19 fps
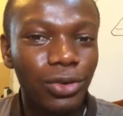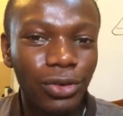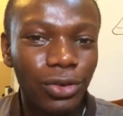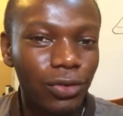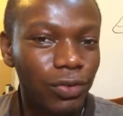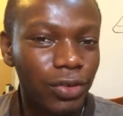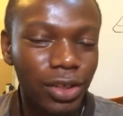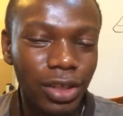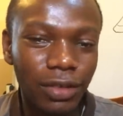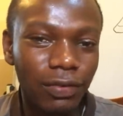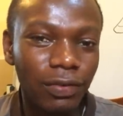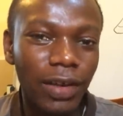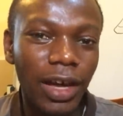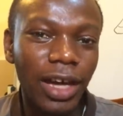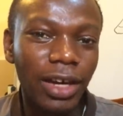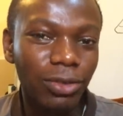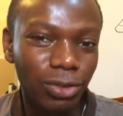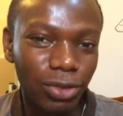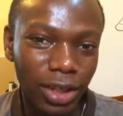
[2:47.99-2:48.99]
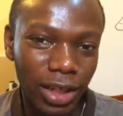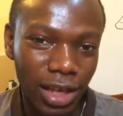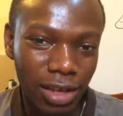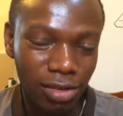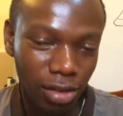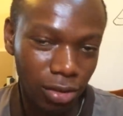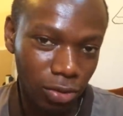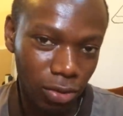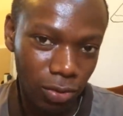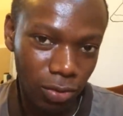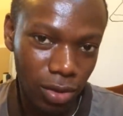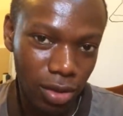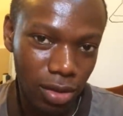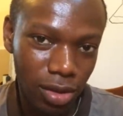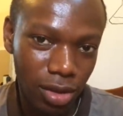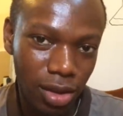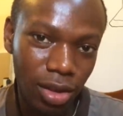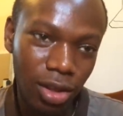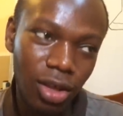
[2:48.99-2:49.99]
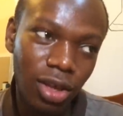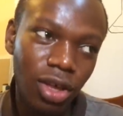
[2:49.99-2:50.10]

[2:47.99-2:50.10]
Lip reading: Even if I know the answer to it.